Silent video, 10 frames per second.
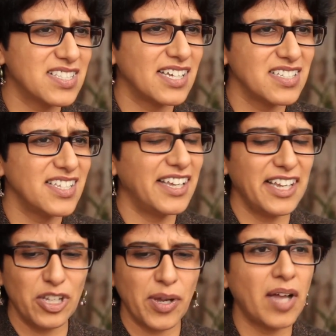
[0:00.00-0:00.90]
It's like
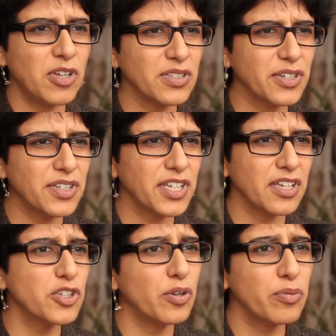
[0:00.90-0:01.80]
saying, you know, I'm not going
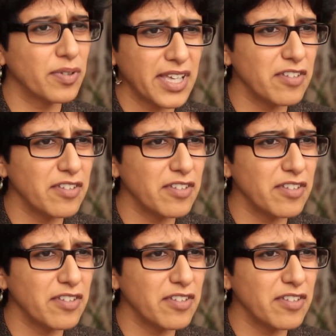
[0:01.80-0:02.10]
to